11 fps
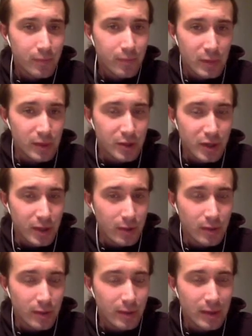the channel,
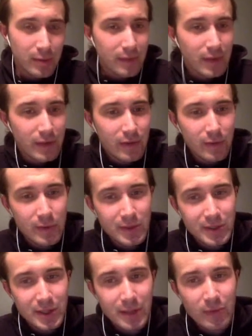that people I've never really
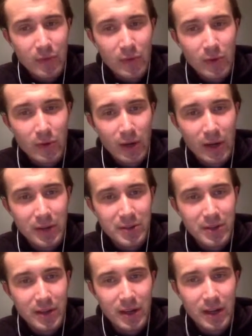seen before, and
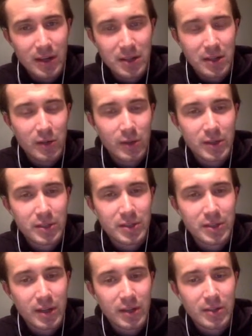asking questions
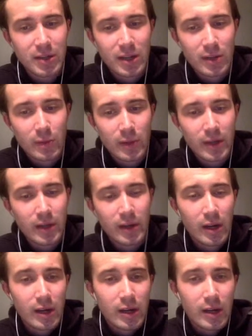in there. It's kind of weird
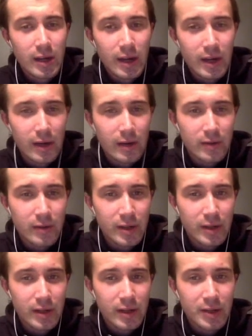how the
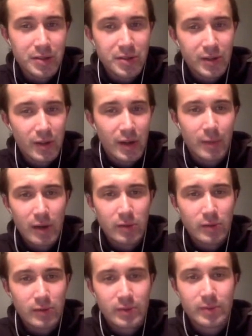Instagram
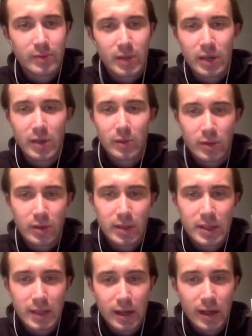algorithm kind of
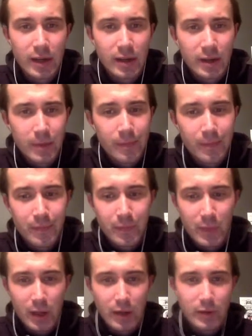works. Hey, Ed,
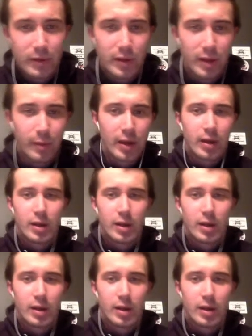how you doing there, mate?